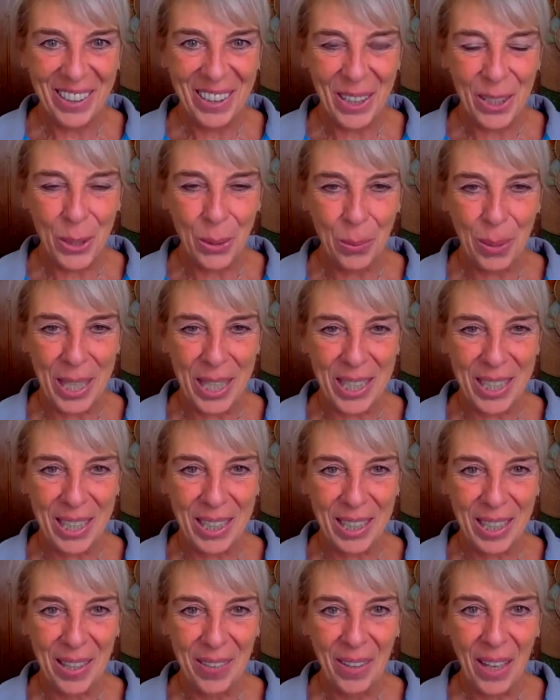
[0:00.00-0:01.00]

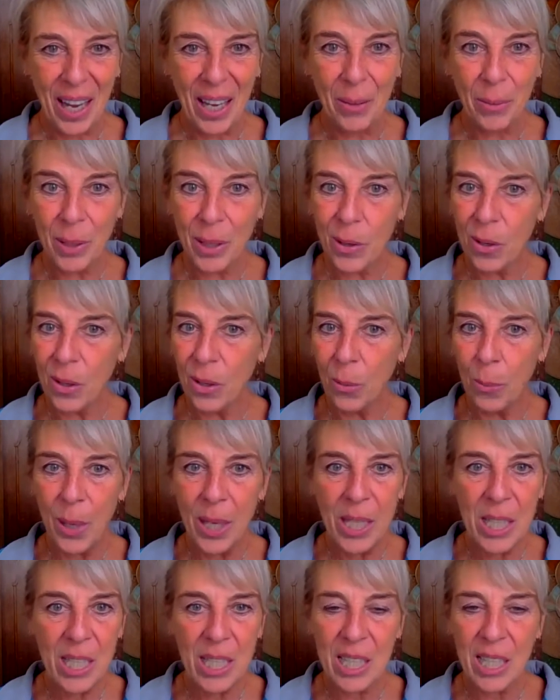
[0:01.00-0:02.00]
Situation. I recall
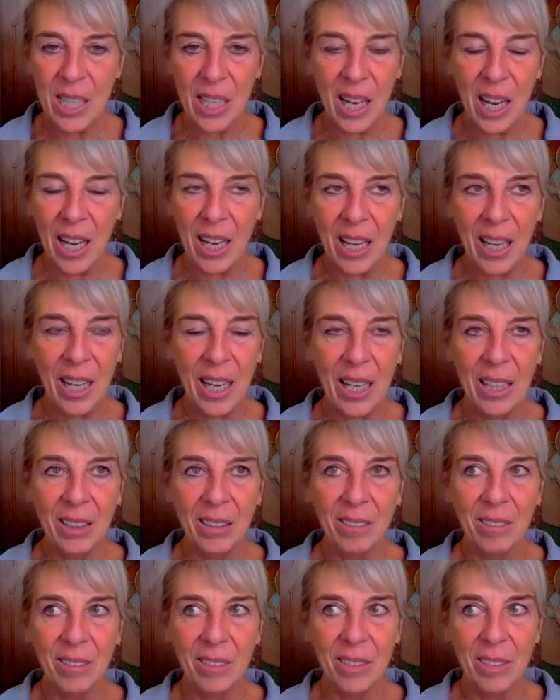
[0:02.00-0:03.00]
once, and
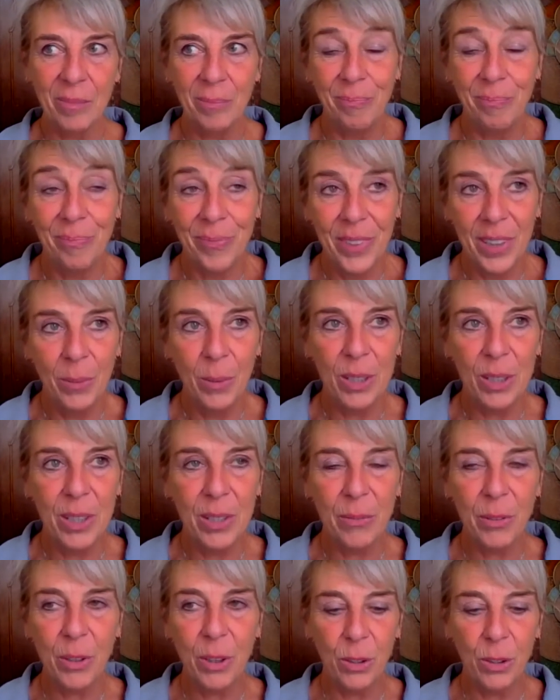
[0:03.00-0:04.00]
it was
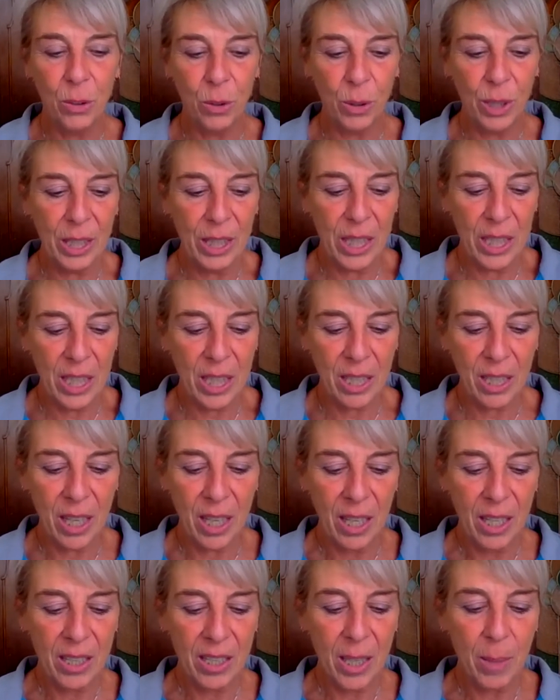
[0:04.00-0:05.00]
difficult to elicit
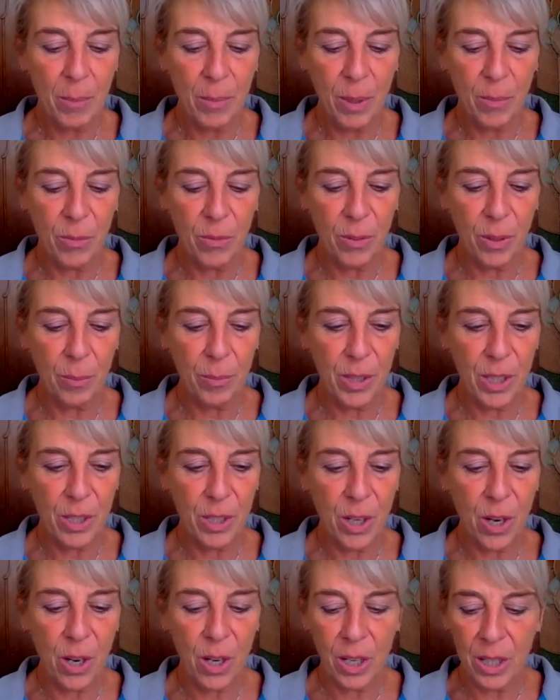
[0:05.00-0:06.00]
symptoms from this
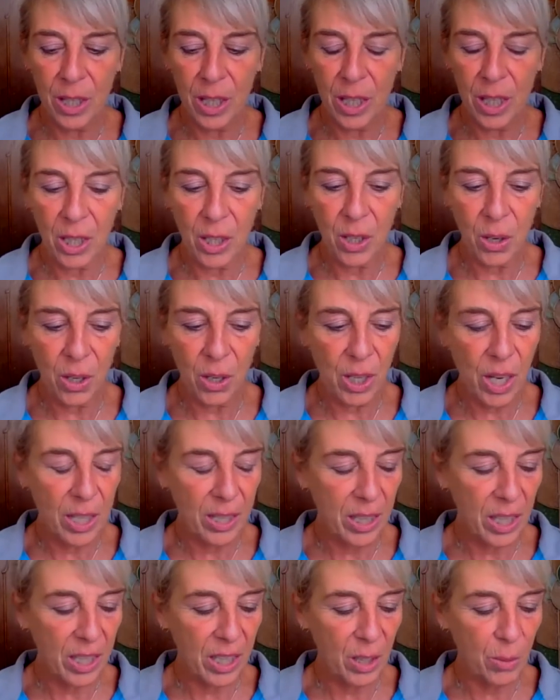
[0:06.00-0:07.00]
girl. A little girl, I
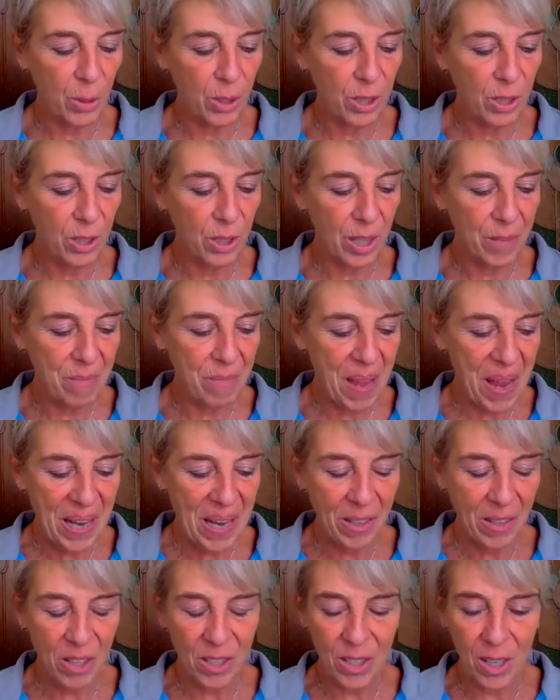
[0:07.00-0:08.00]
think she was
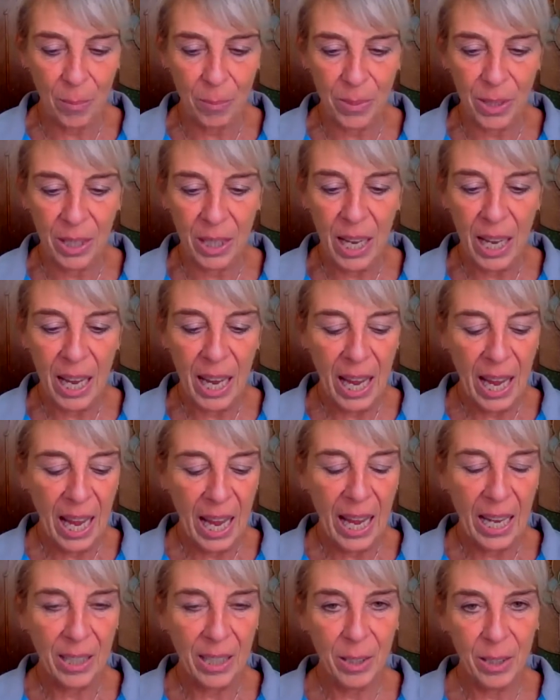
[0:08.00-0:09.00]
8 or something,
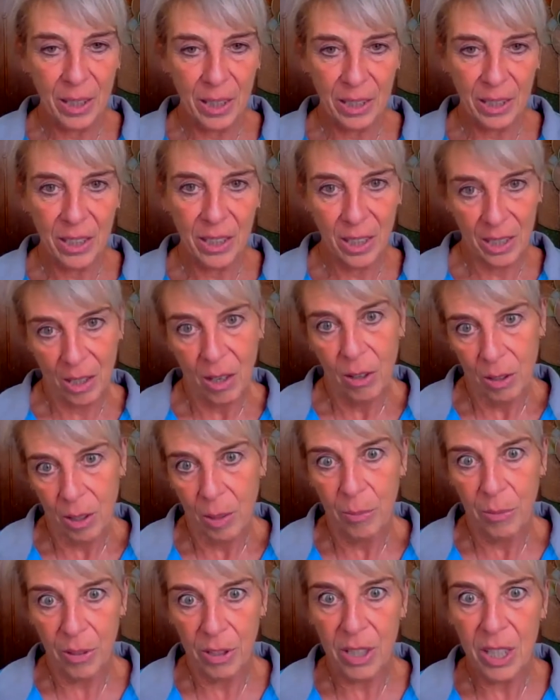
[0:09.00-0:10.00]
and
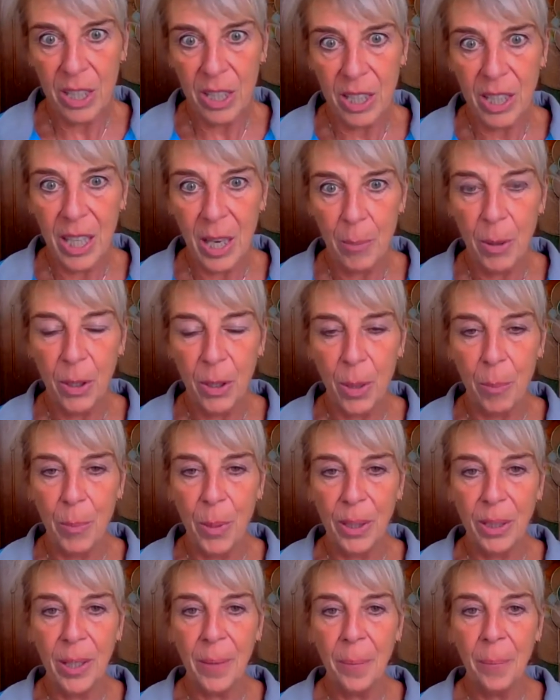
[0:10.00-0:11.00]
obviously she came with her
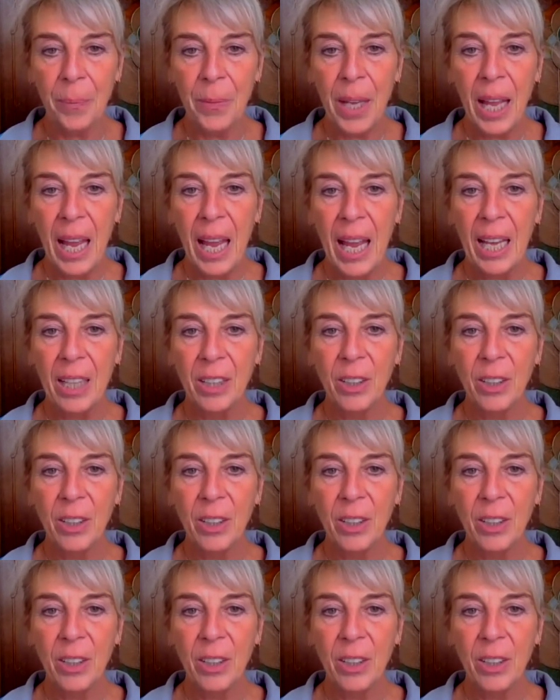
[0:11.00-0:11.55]
mother. And